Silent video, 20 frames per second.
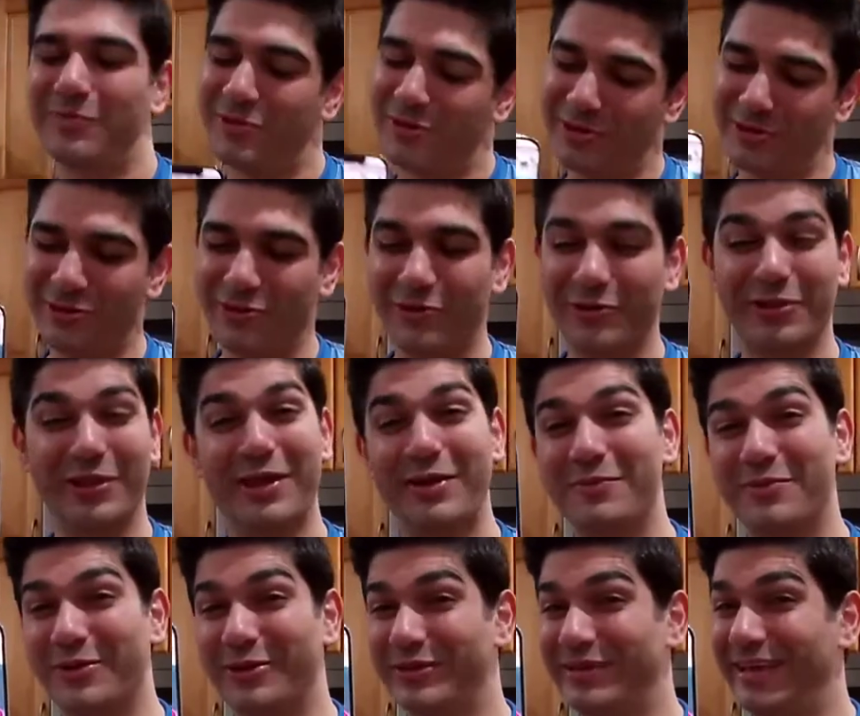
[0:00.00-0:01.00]
or
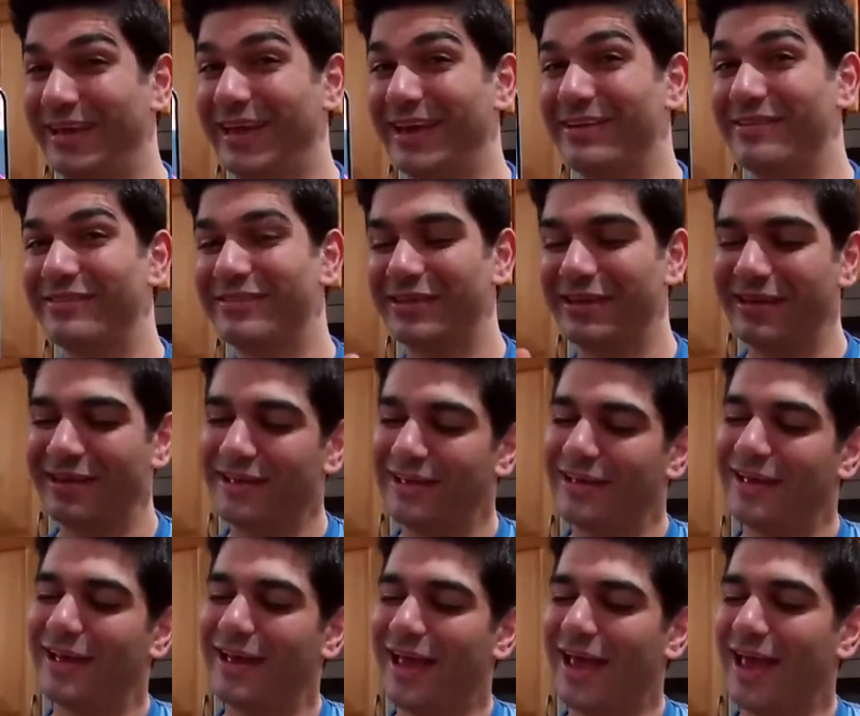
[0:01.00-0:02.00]
late birthday gift,
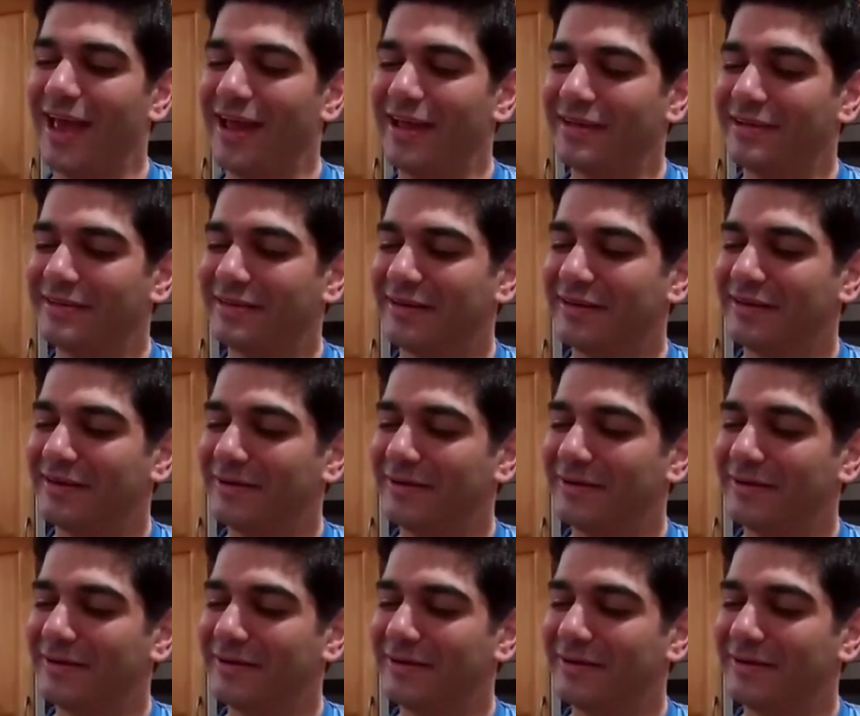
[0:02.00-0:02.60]
and